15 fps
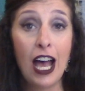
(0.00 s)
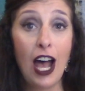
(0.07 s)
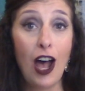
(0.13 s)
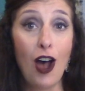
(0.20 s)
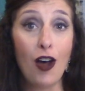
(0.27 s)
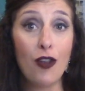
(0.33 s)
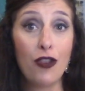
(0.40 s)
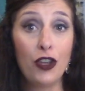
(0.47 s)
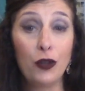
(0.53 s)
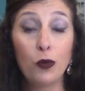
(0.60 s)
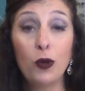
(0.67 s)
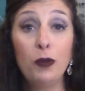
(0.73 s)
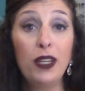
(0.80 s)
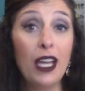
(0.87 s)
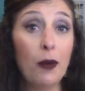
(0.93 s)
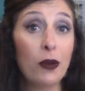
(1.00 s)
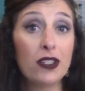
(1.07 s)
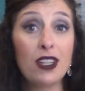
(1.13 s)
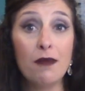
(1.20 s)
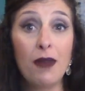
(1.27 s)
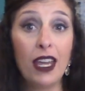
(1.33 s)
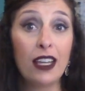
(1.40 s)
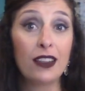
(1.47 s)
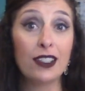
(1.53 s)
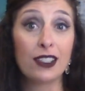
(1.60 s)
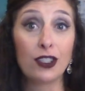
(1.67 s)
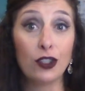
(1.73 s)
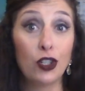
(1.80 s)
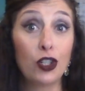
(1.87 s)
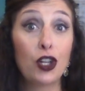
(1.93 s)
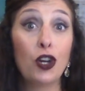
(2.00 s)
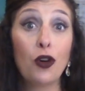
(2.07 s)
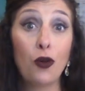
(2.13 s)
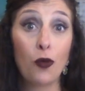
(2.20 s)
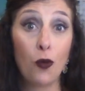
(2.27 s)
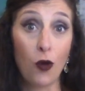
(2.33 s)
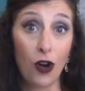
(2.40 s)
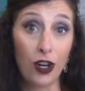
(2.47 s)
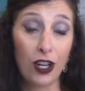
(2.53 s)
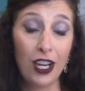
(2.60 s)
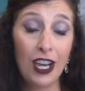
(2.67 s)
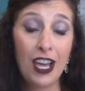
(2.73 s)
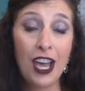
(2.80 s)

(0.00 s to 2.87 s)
that would be able to make this look work.